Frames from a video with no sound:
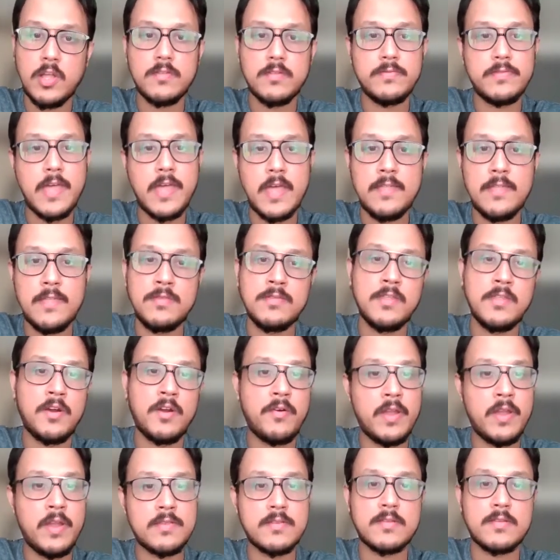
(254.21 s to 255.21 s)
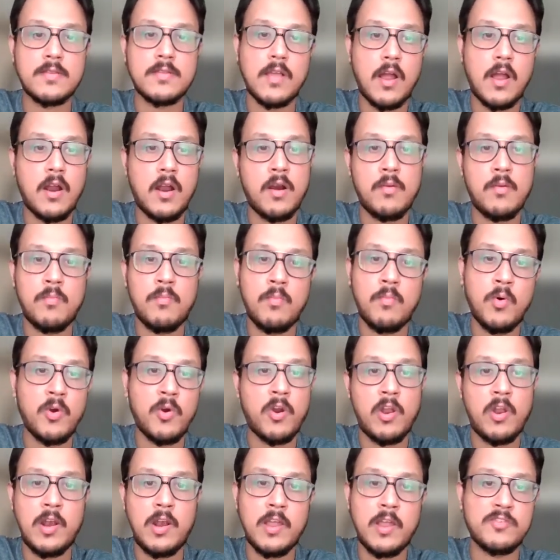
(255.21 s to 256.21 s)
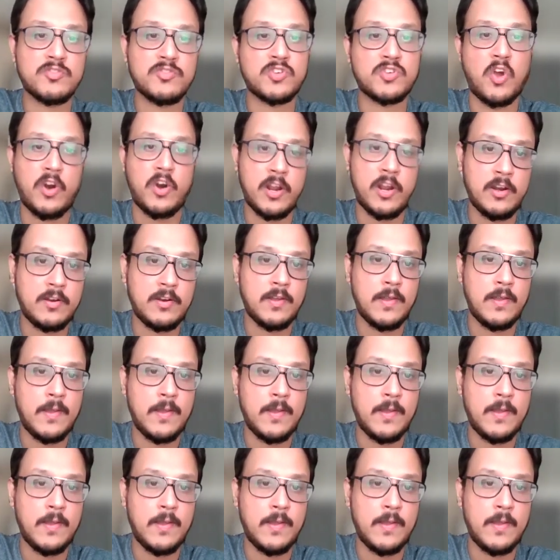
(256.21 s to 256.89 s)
then the rests are more or less sorted.